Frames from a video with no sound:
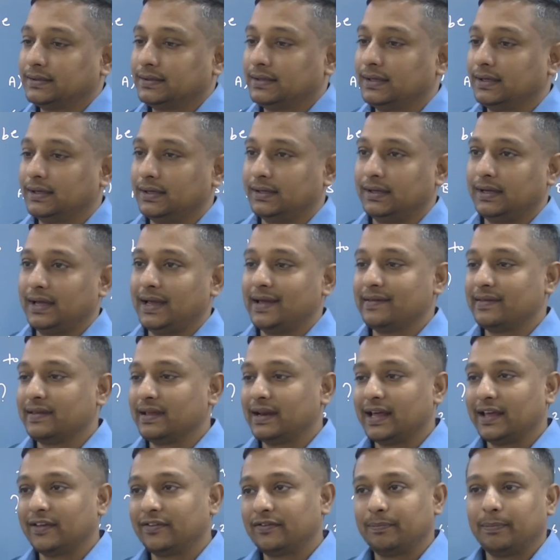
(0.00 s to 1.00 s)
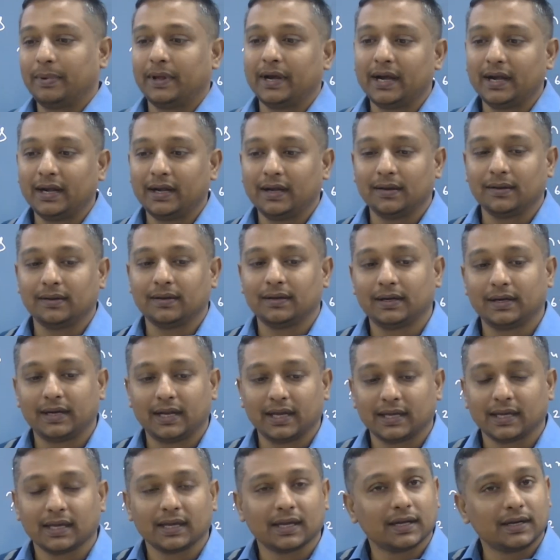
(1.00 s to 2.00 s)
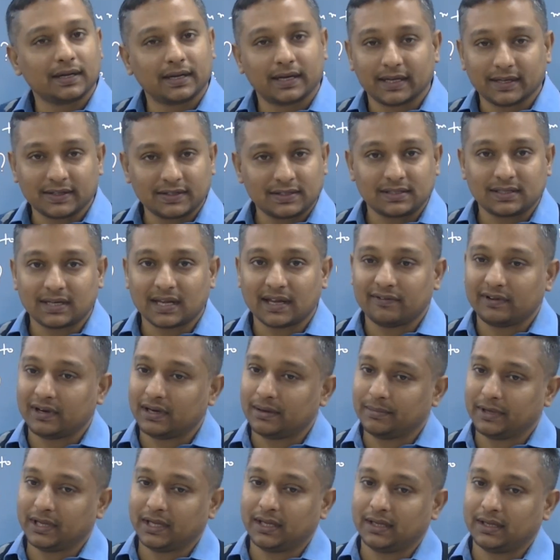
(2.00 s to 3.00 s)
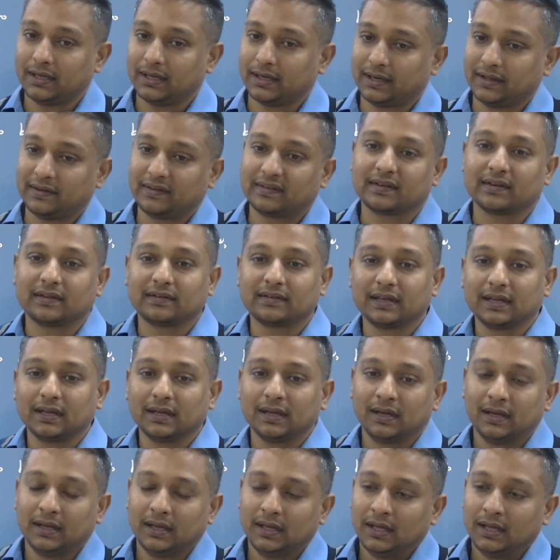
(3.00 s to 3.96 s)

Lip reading: As an aspirant taking a test I will be discussing.